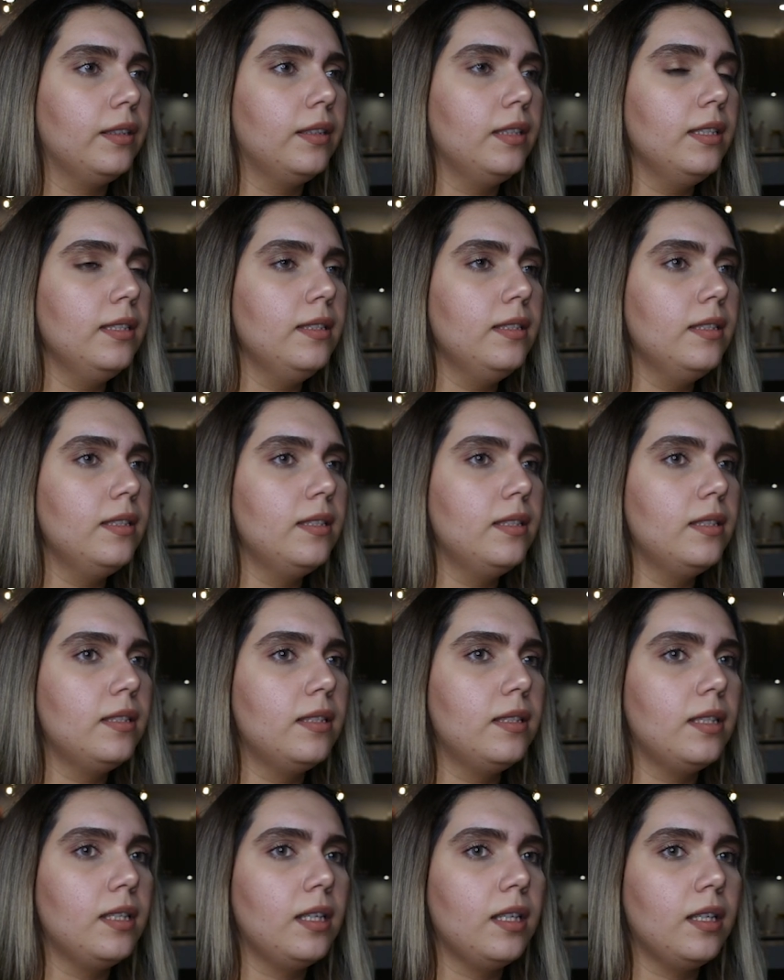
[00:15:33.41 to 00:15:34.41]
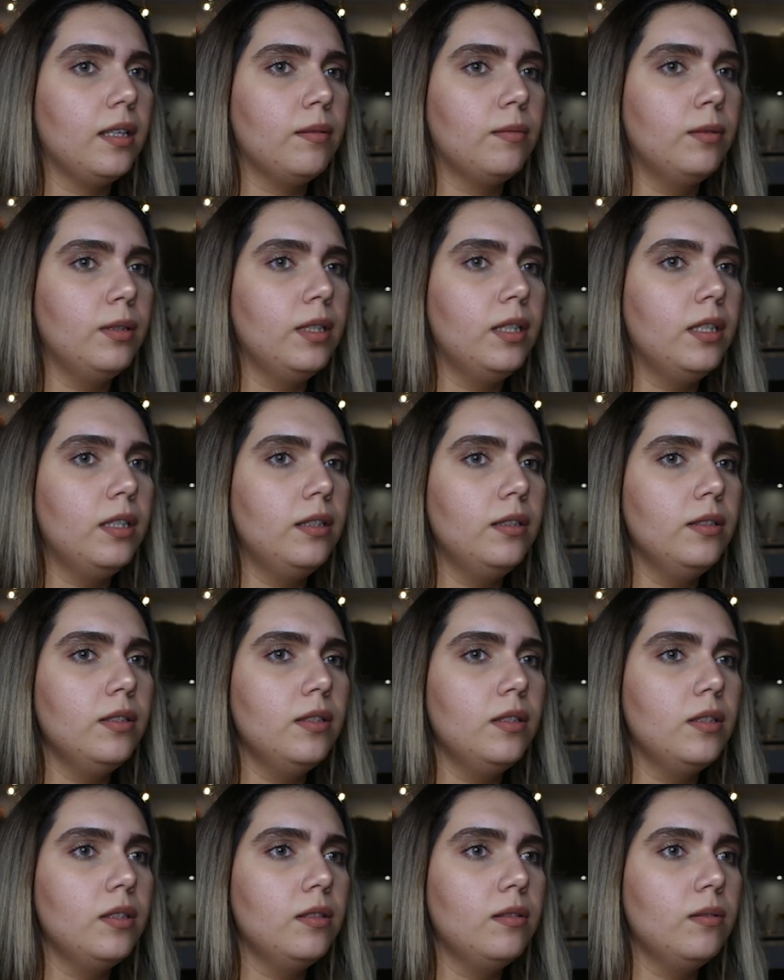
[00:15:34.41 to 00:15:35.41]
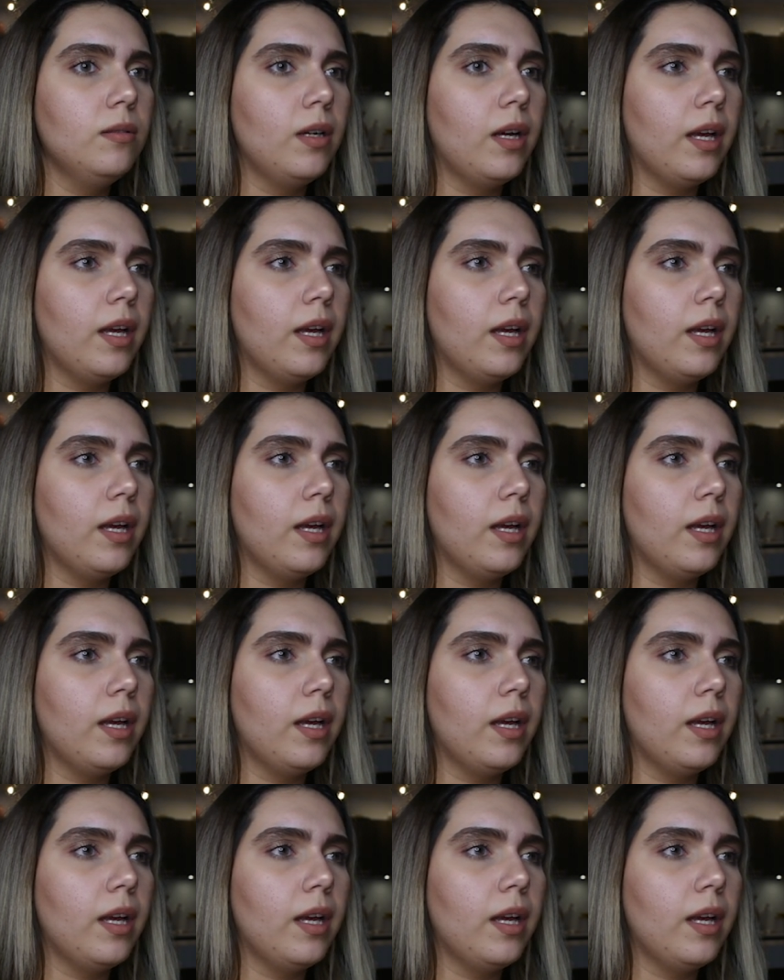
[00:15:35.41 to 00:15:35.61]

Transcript: Let's see. What else do